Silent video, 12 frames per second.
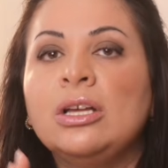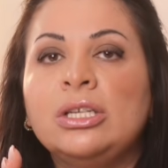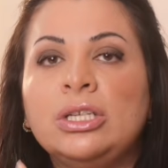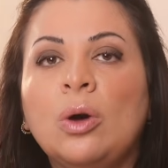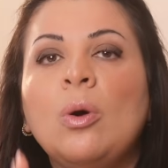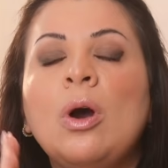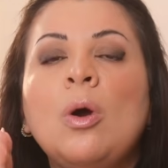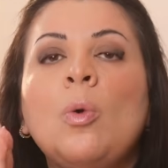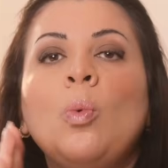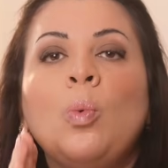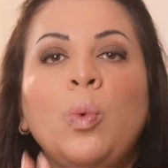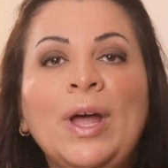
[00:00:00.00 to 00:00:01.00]
So
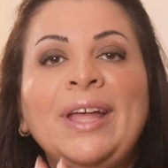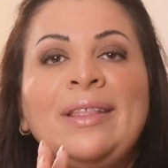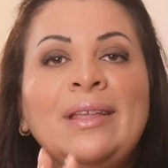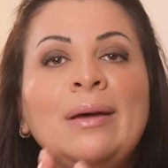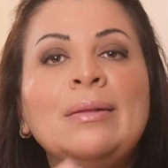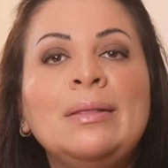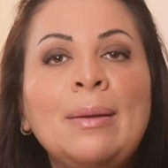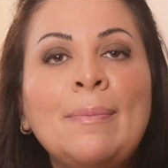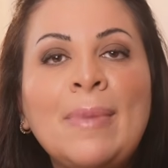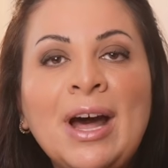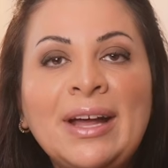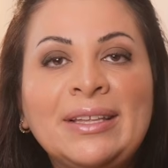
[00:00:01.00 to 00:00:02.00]
when the
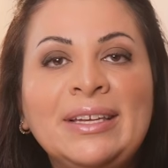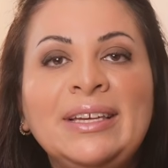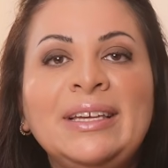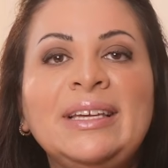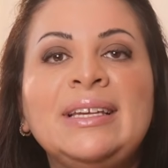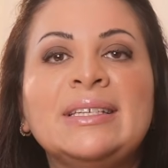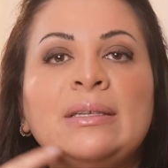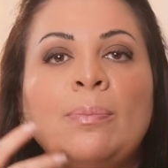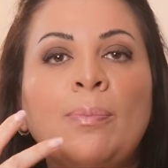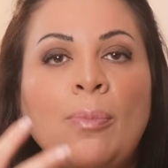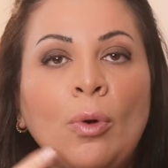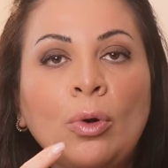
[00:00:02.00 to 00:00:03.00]
money is
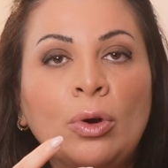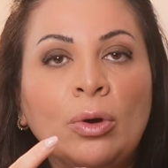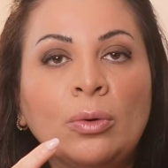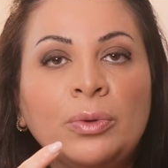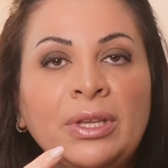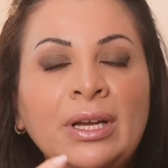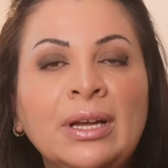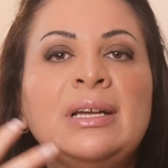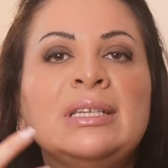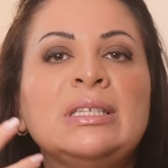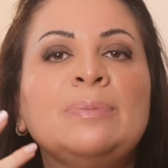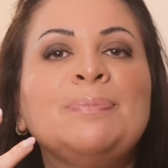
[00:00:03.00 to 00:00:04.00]
borrowed
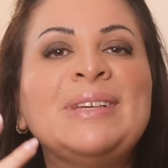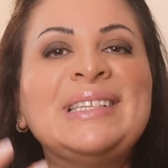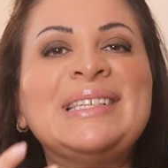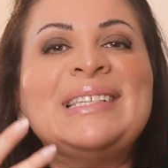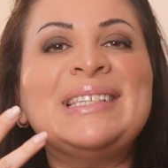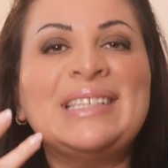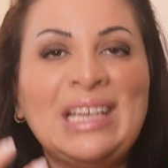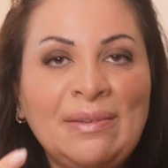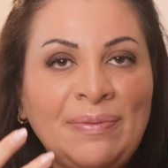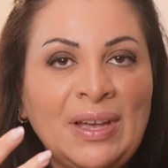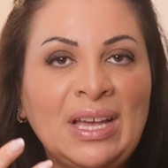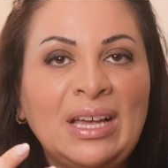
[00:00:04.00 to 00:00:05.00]

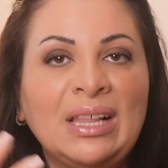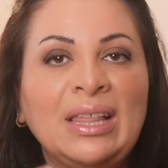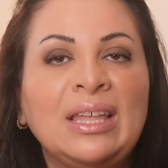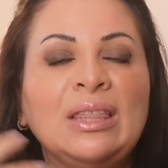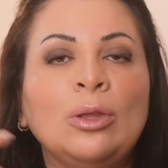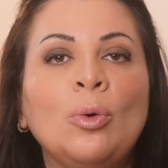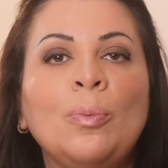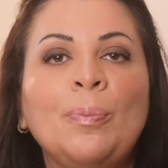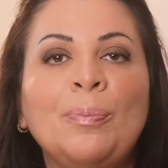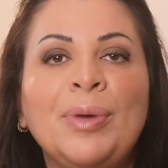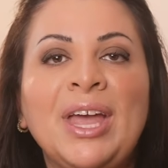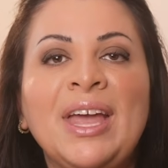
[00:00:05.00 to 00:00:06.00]
specifically to
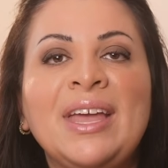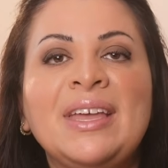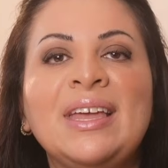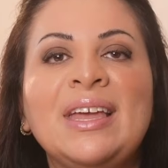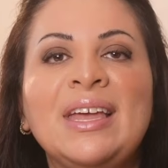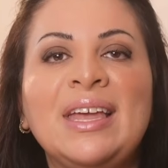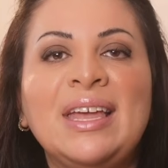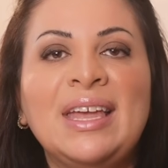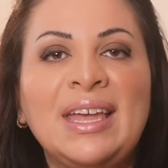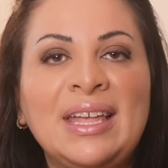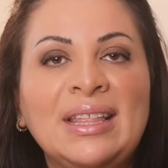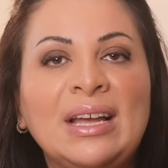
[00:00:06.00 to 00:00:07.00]
pay
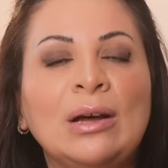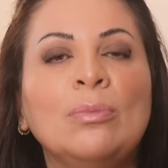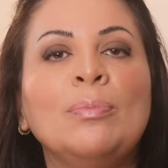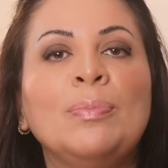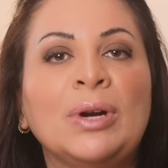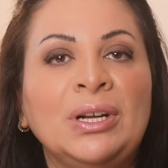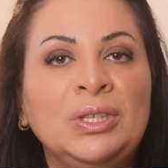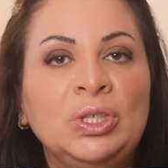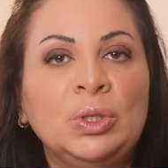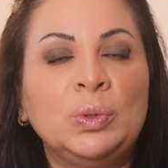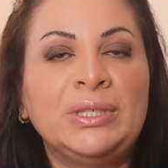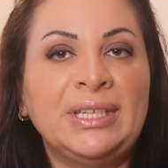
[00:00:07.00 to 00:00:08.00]
income
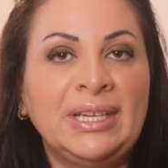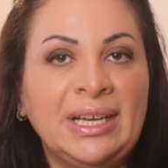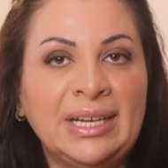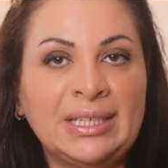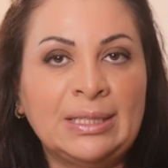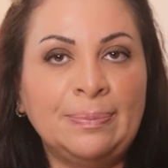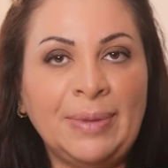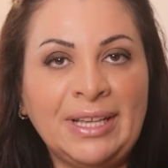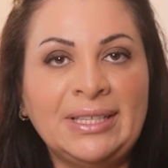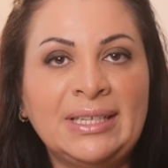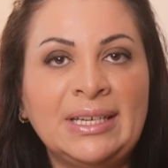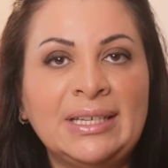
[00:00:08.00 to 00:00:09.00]
producing
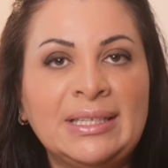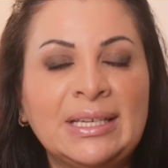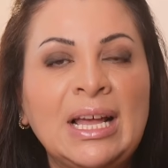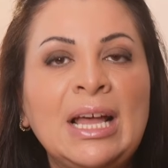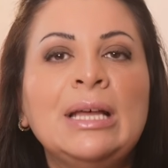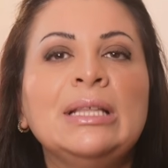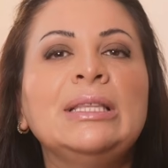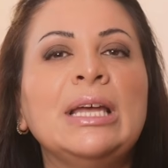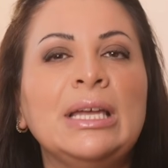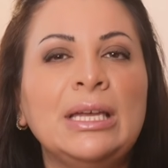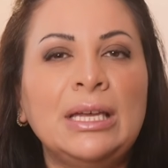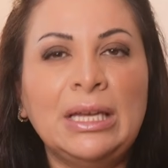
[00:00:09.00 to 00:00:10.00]
expenses,
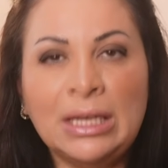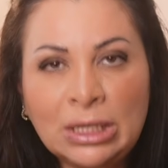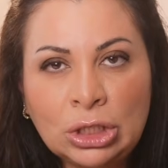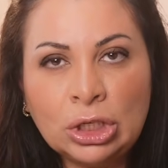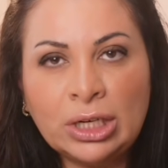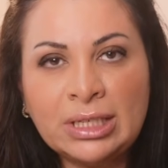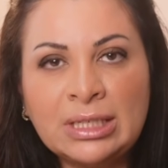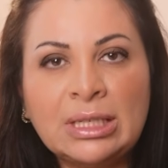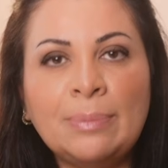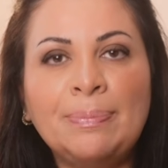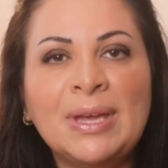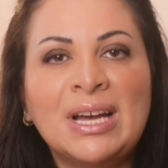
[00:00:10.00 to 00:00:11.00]
the
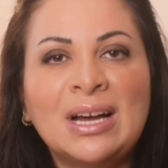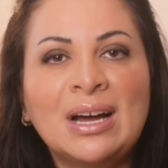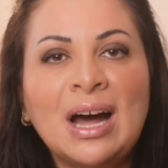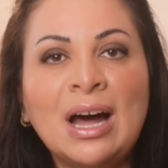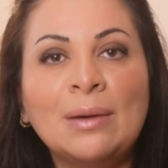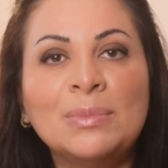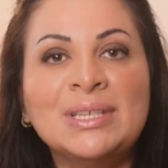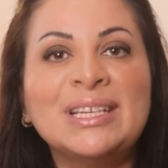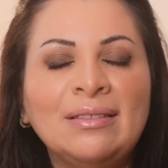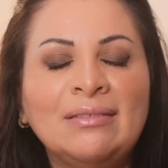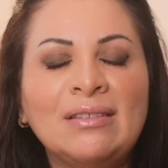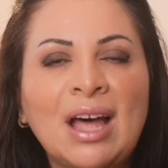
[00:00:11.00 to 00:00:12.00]
interest
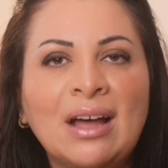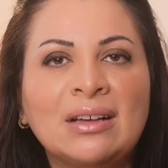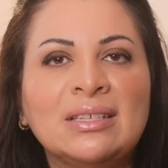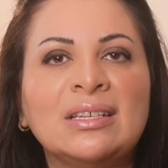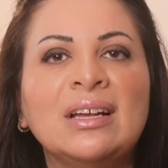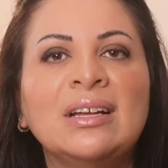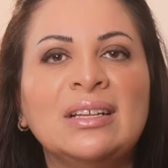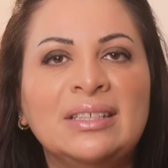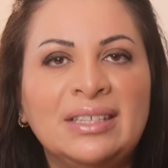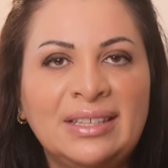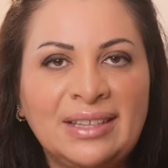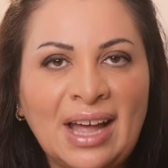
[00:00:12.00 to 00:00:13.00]
becomes tax
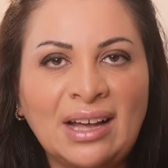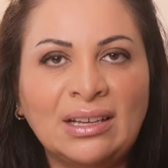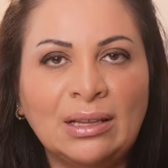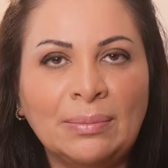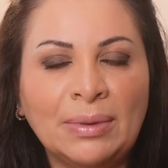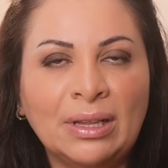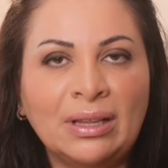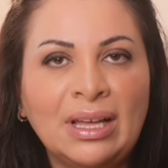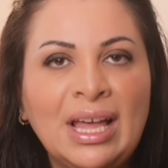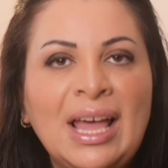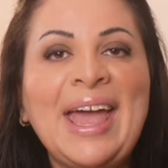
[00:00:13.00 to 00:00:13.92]
deductible.